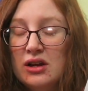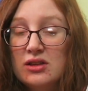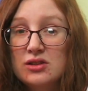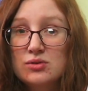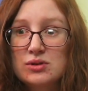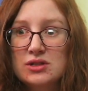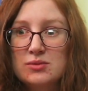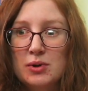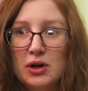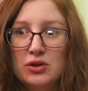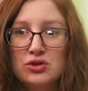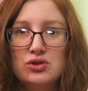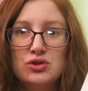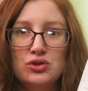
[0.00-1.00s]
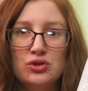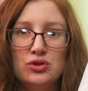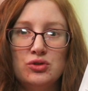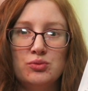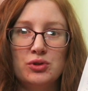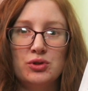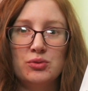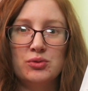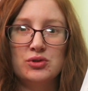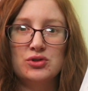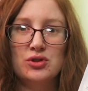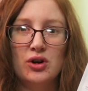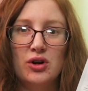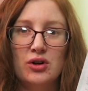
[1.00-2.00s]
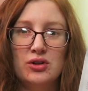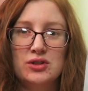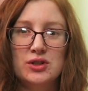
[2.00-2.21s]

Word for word: This one smelled super duper strong.